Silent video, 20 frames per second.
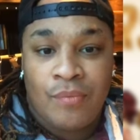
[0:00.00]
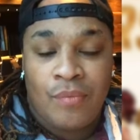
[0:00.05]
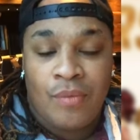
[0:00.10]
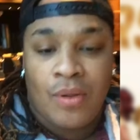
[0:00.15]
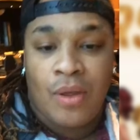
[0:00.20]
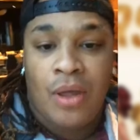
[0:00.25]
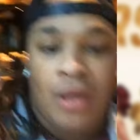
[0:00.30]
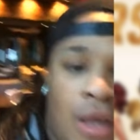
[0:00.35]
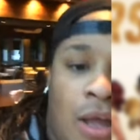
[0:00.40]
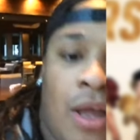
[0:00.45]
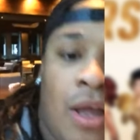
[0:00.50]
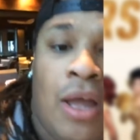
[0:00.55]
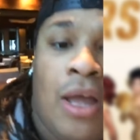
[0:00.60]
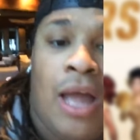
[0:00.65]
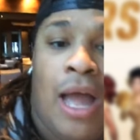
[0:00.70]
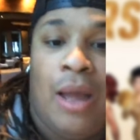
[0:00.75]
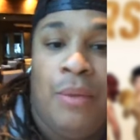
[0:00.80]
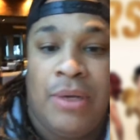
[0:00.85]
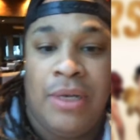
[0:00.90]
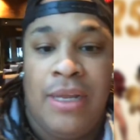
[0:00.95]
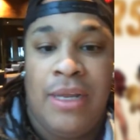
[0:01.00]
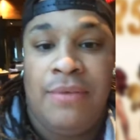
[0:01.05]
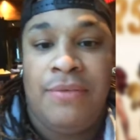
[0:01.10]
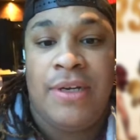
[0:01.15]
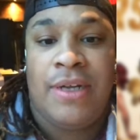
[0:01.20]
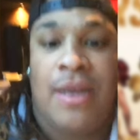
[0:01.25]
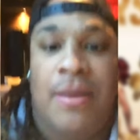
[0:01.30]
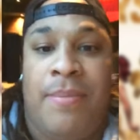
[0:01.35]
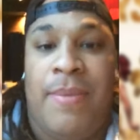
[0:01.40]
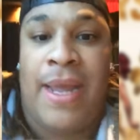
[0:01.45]
Uh, I would love to
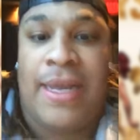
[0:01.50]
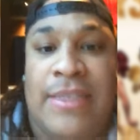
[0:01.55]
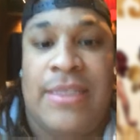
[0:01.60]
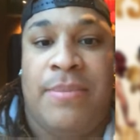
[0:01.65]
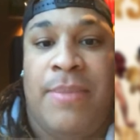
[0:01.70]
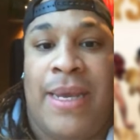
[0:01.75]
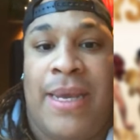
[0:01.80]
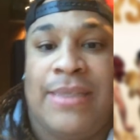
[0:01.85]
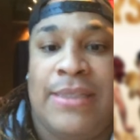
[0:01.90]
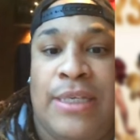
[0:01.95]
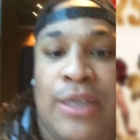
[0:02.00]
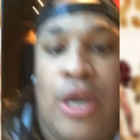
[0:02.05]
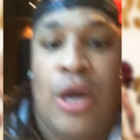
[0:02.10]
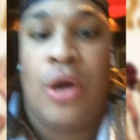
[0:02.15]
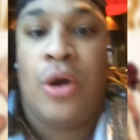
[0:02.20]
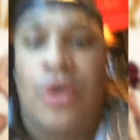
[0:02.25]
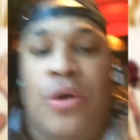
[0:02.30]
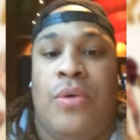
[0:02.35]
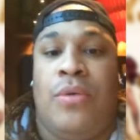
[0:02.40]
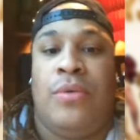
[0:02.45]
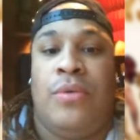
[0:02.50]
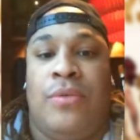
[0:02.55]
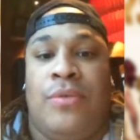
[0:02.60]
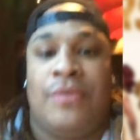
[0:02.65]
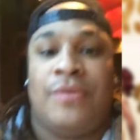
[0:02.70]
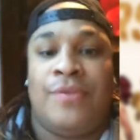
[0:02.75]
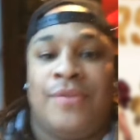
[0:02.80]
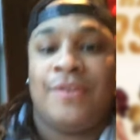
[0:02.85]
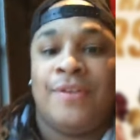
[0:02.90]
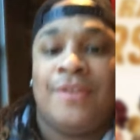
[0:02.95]
come back to Mexico.
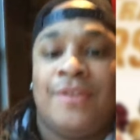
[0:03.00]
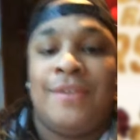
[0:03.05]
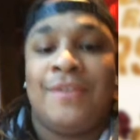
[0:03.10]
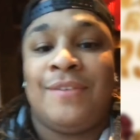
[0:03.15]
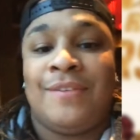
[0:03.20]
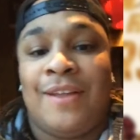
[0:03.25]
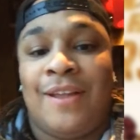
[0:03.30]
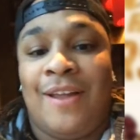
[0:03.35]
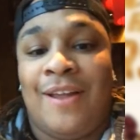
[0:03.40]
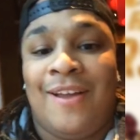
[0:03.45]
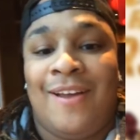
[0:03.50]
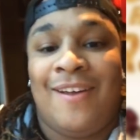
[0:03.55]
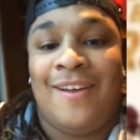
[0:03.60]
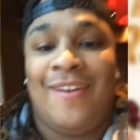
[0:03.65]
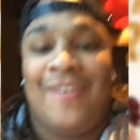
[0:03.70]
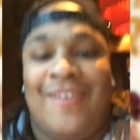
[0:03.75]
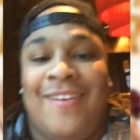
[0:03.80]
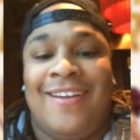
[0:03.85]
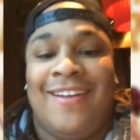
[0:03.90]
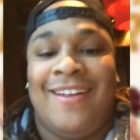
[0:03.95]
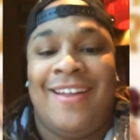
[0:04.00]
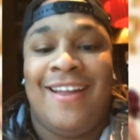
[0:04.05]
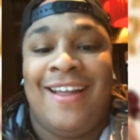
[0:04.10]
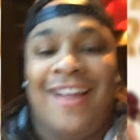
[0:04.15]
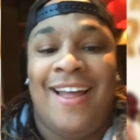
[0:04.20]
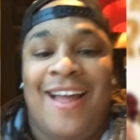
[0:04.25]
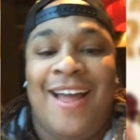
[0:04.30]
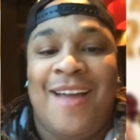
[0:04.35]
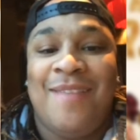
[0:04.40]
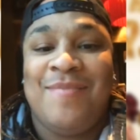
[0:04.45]
Uh,
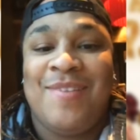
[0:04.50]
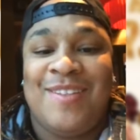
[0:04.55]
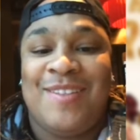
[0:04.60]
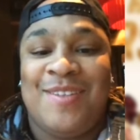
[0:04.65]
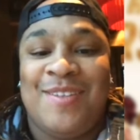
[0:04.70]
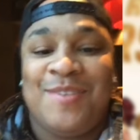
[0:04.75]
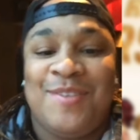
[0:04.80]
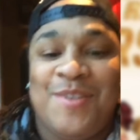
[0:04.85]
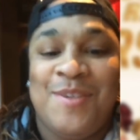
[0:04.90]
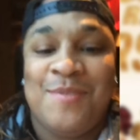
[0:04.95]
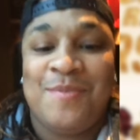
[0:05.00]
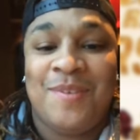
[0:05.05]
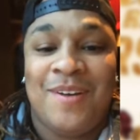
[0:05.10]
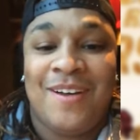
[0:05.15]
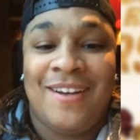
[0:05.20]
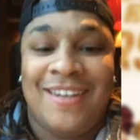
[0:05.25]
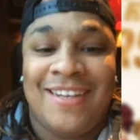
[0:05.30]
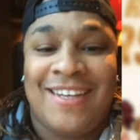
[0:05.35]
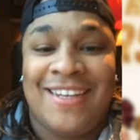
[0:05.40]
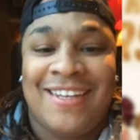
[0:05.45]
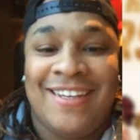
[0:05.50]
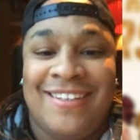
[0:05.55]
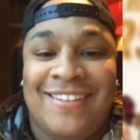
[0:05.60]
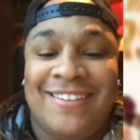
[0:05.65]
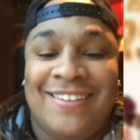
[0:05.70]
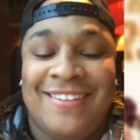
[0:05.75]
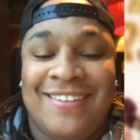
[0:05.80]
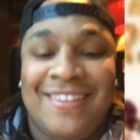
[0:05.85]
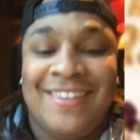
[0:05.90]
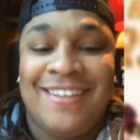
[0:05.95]
I miss you too, Funkin.
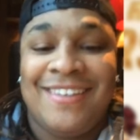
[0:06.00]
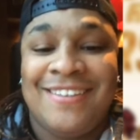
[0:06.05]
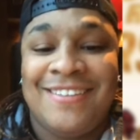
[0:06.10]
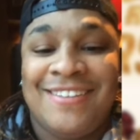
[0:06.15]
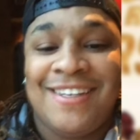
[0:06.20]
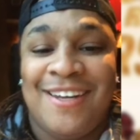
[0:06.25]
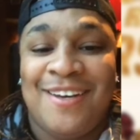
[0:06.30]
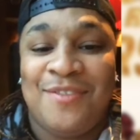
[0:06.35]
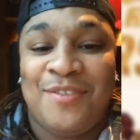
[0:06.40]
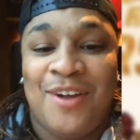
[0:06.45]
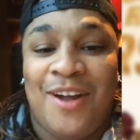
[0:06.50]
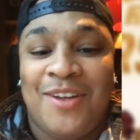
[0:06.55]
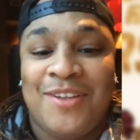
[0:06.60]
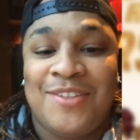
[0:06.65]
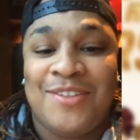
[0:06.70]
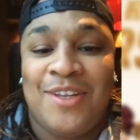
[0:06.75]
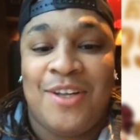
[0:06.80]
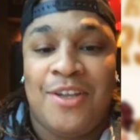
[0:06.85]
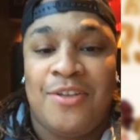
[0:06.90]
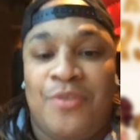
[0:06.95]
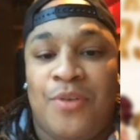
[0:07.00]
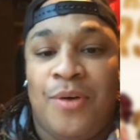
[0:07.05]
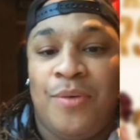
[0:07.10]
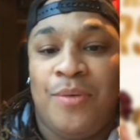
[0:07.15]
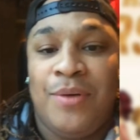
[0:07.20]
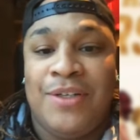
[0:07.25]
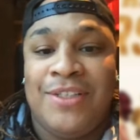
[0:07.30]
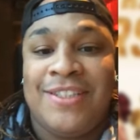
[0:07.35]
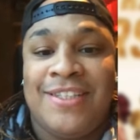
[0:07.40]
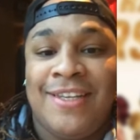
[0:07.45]
Jada for All Stars 4.
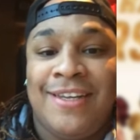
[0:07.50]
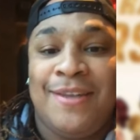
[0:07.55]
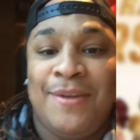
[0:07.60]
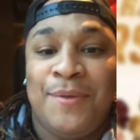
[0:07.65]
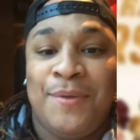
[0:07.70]
We'll see.